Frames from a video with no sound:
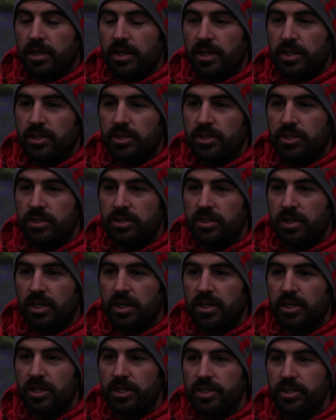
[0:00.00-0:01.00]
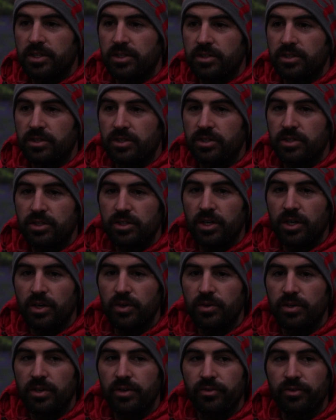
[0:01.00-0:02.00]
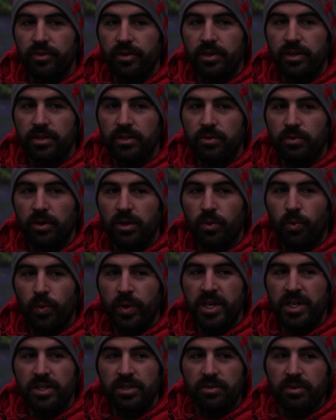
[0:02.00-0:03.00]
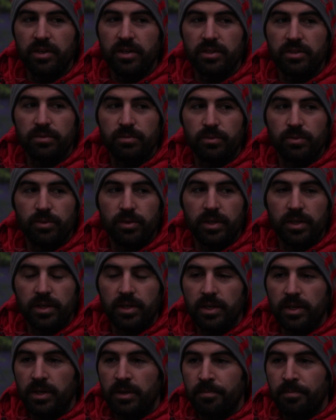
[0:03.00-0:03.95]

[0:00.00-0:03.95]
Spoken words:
It's just the conditions are so different. It's quite wintry this morning.